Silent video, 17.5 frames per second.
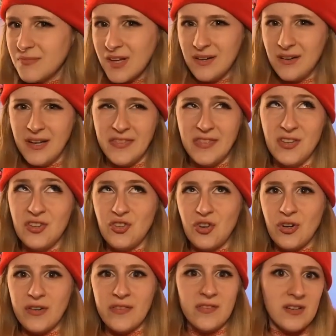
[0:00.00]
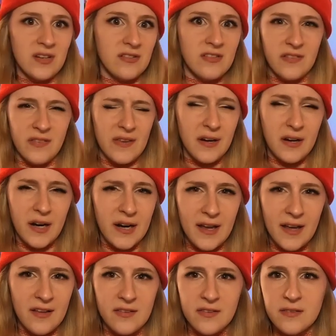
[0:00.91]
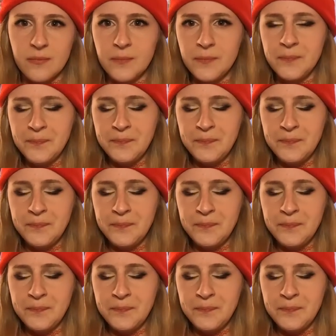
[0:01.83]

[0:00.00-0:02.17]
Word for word: kind of like the jurisdiction there, I guess.